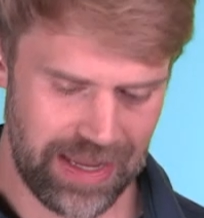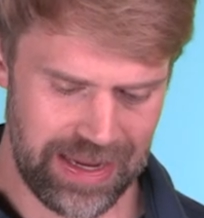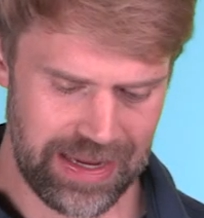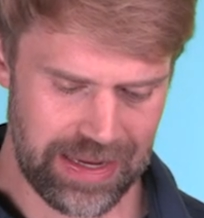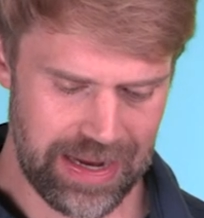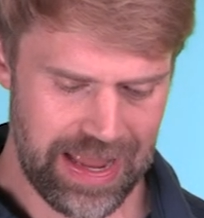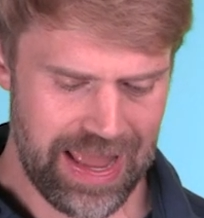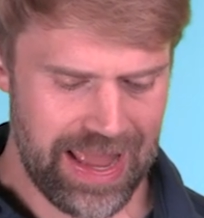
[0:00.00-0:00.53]

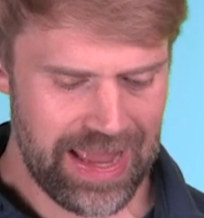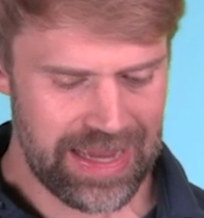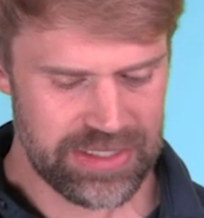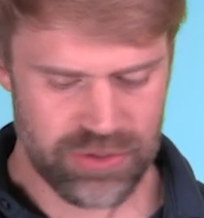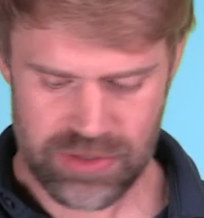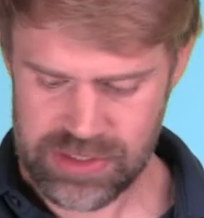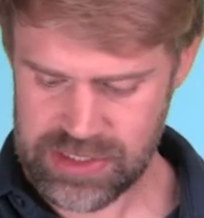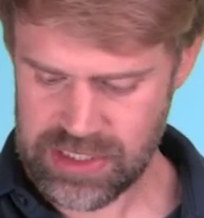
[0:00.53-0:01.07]
And
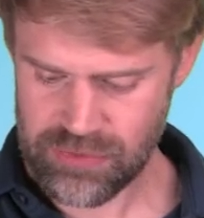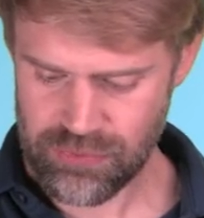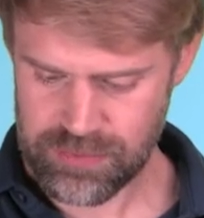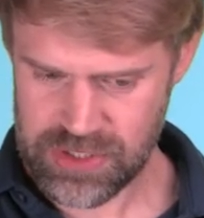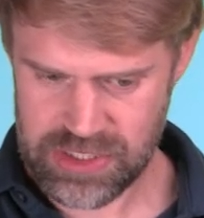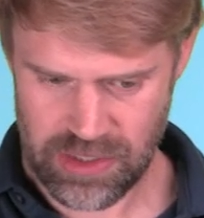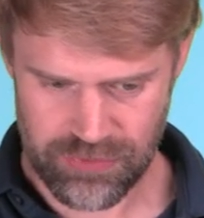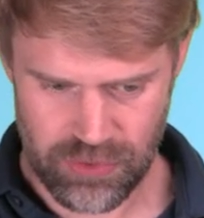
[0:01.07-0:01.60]
as you can see from
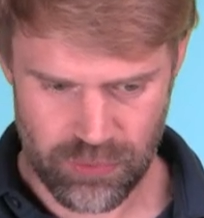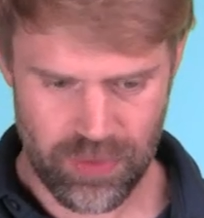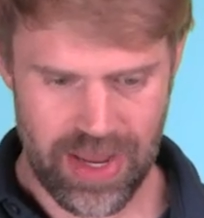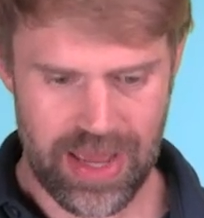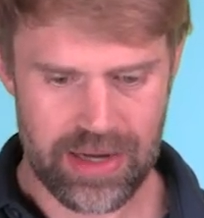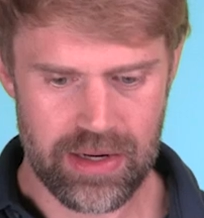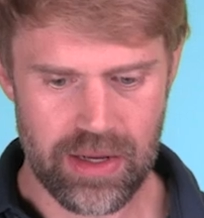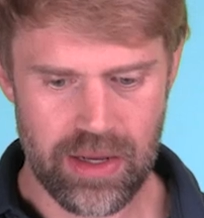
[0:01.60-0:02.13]
the stuff in
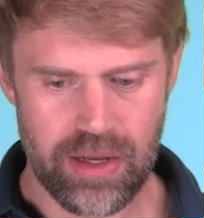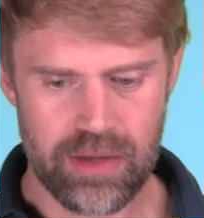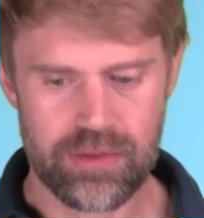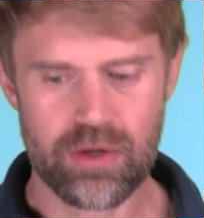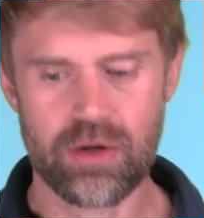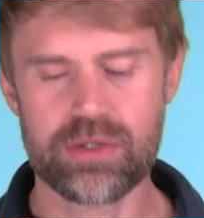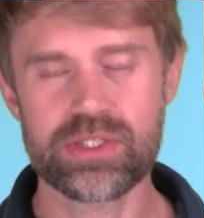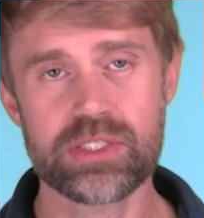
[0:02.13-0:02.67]
red,
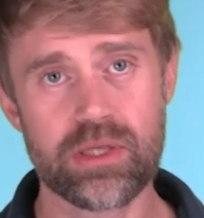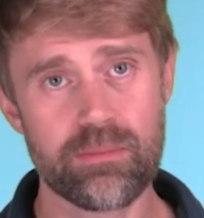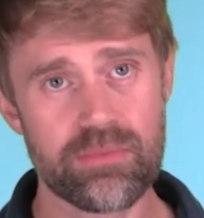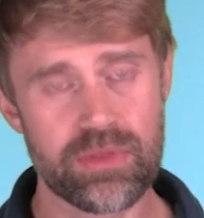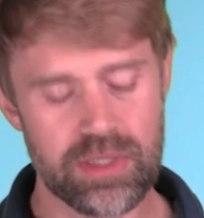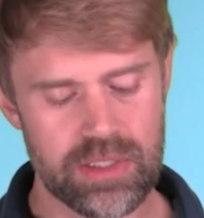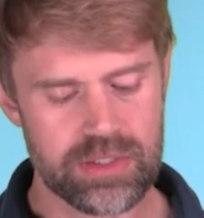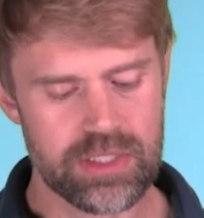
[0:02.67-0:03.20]
there are some
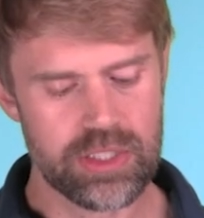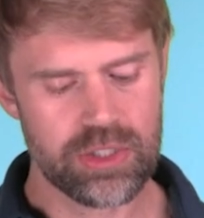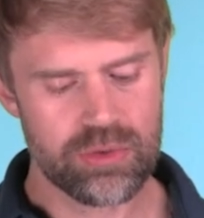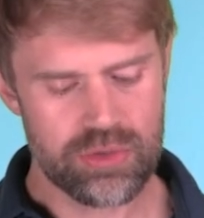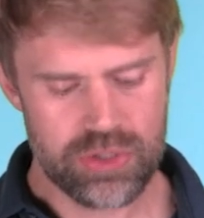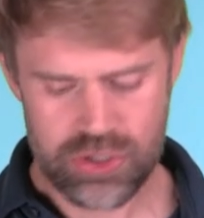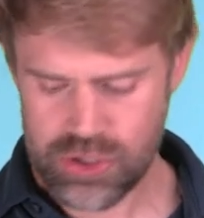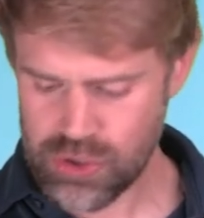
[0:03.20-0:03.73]
things that
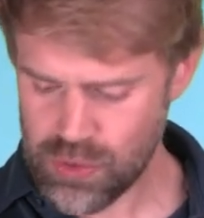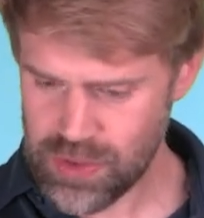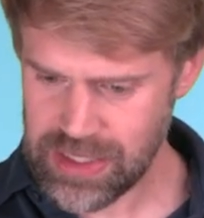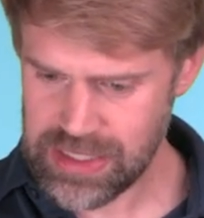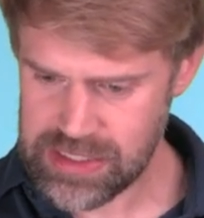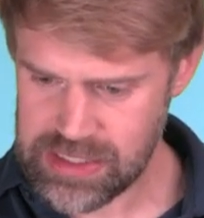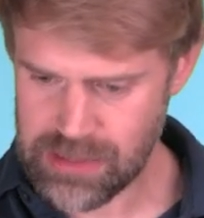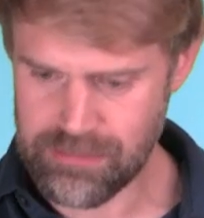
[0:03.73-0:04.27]
you do
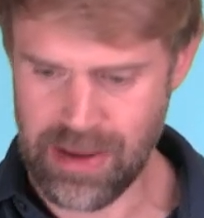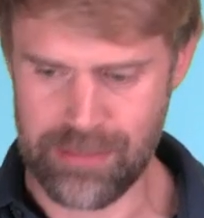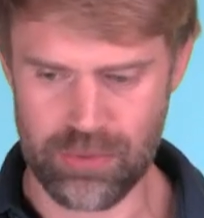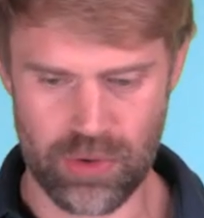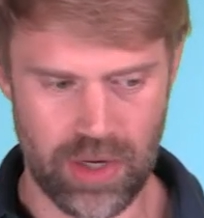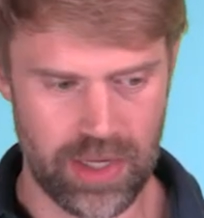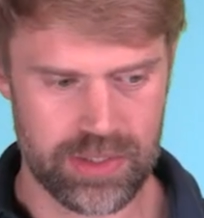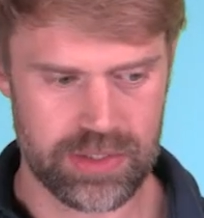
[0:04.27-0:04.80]
need to
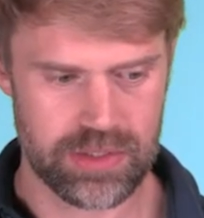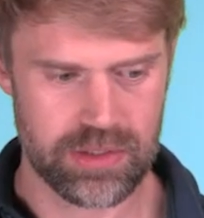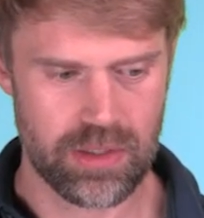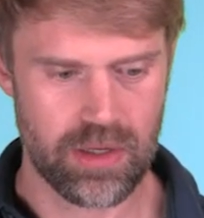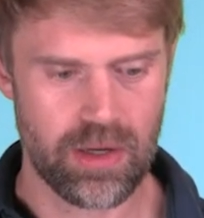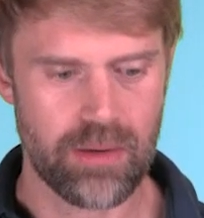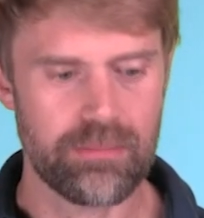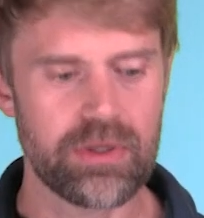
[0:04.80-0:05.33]
memorize,
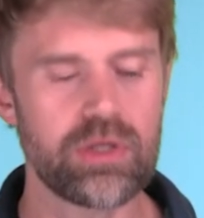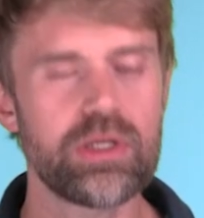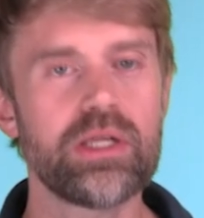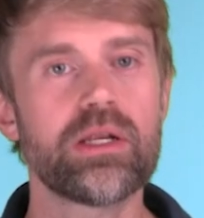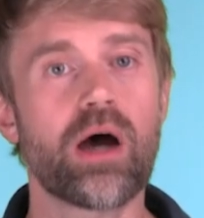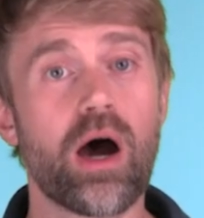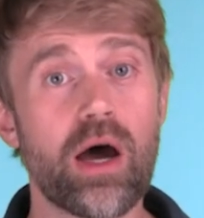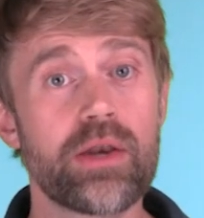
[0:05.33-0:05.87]
but you
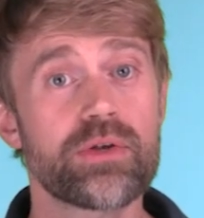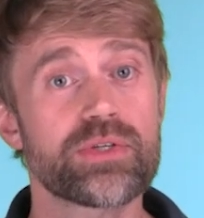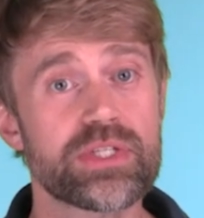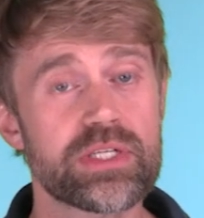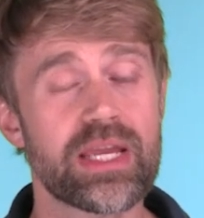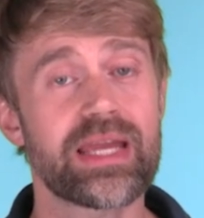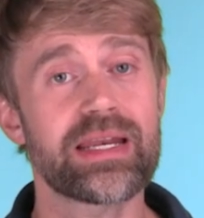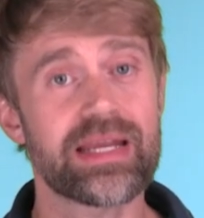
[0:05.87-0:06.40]
need to
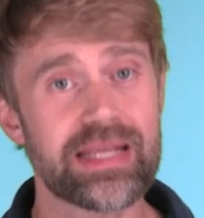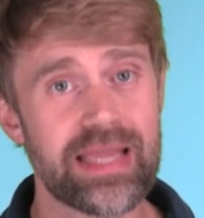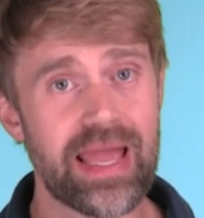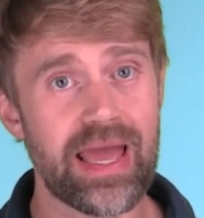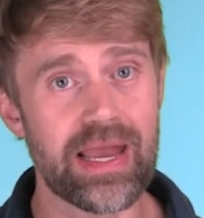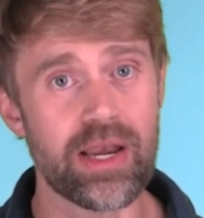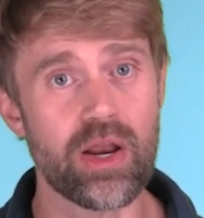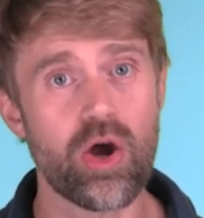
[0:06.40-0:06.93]
understand
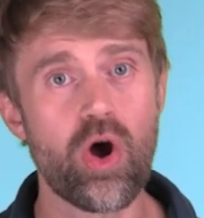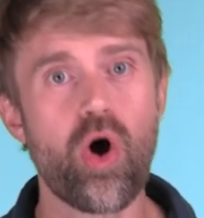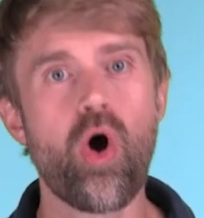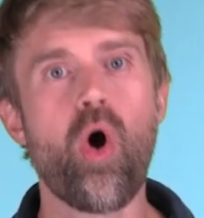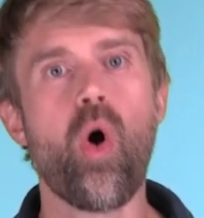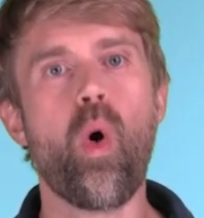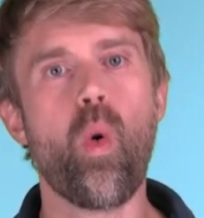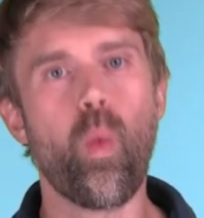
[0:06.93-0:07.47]
again
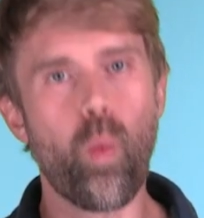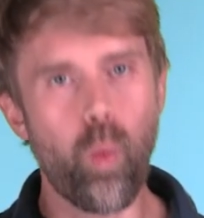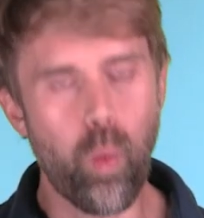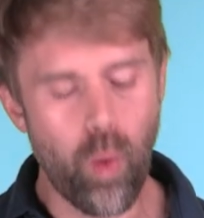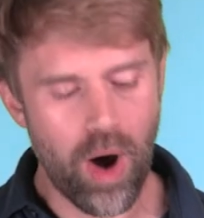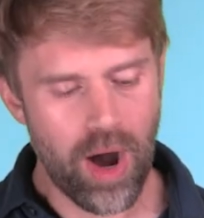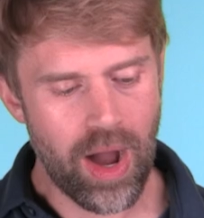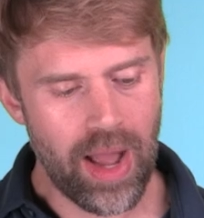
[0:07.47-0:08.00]

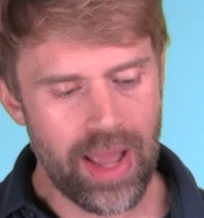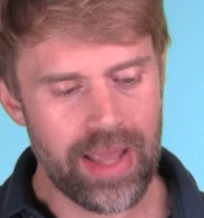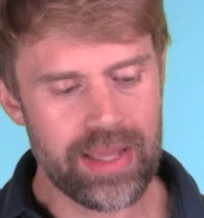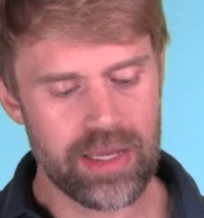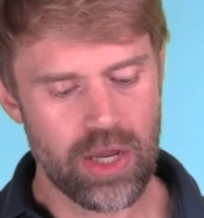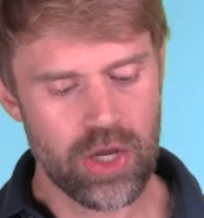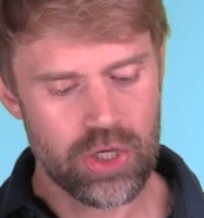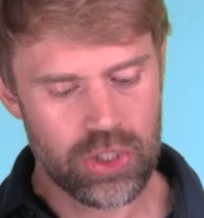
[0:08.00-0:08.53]

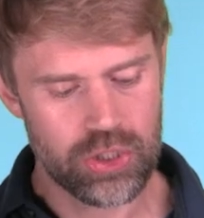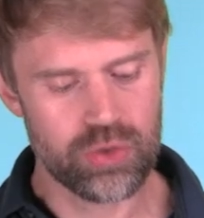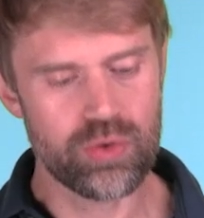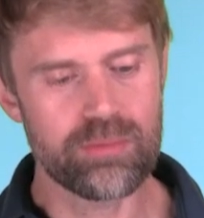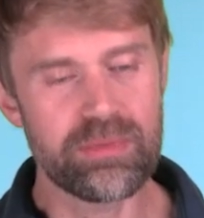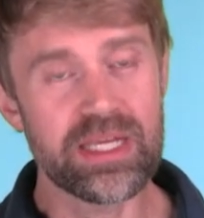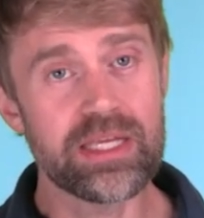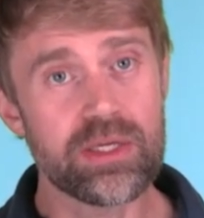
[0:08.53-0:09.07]
why
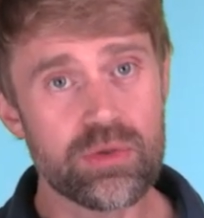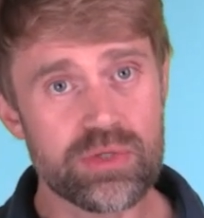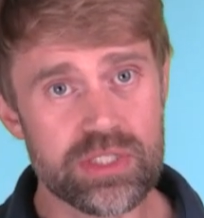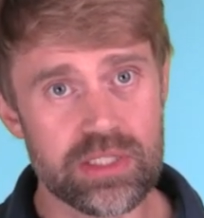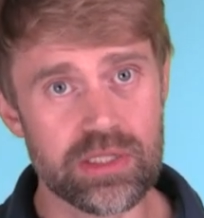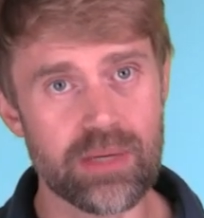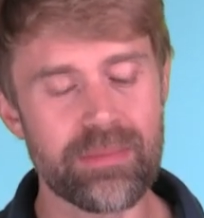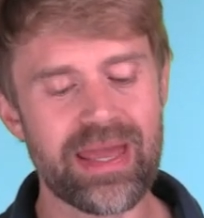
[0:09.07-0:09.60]
you'd be
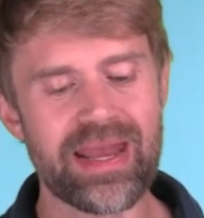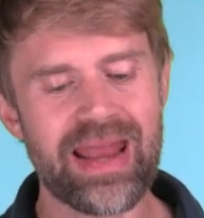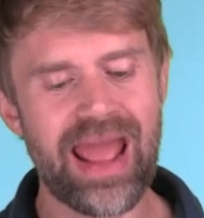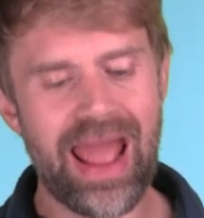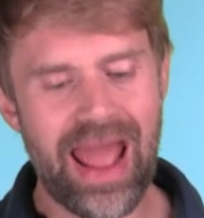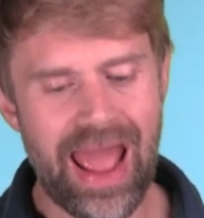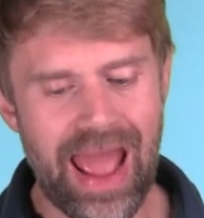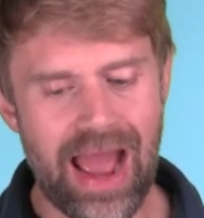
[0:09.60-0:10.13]
using them and
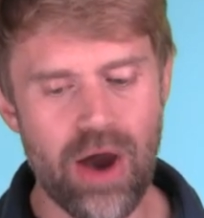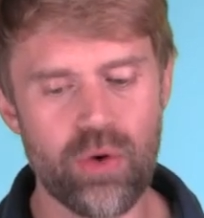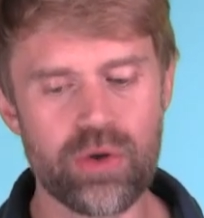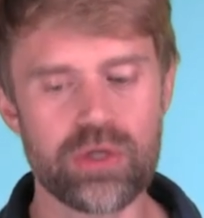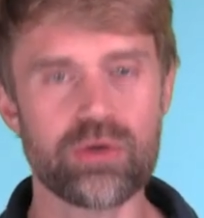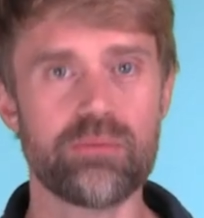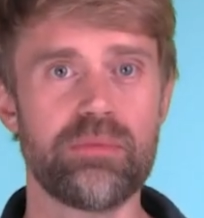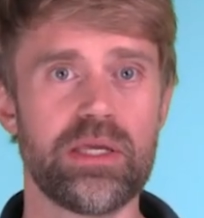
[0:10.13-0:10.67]
how
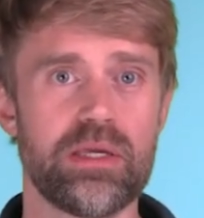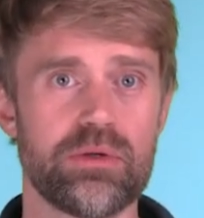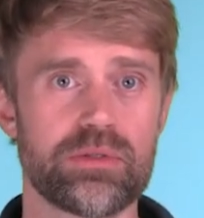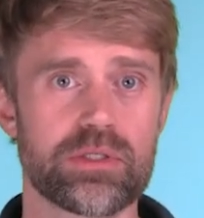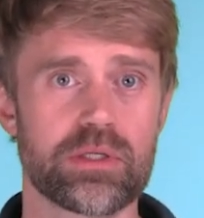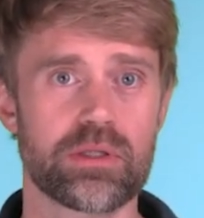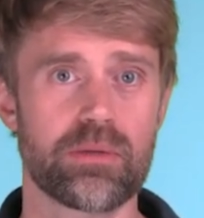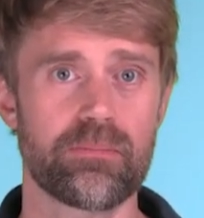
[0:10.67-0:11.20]
you'd be
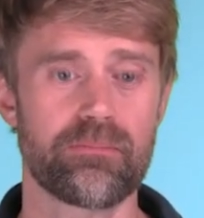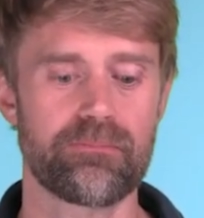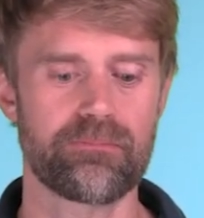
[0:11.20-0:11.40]
using them.